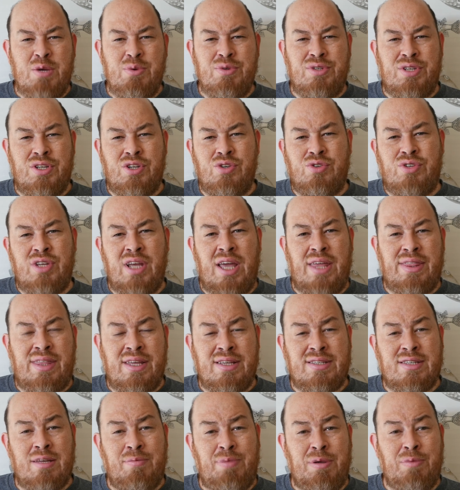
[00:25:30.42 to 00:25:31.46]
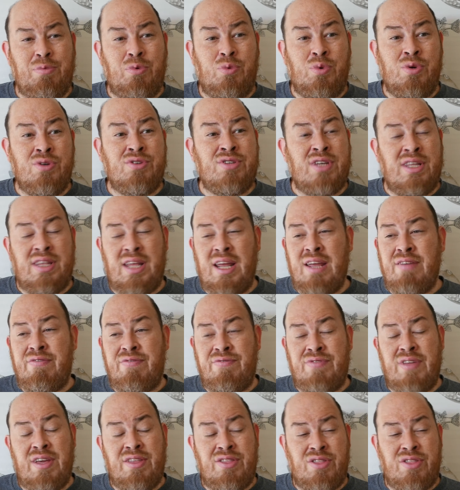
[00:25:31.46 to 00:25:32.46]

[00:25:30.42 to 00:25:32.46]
it was interesting i think some people were saying they,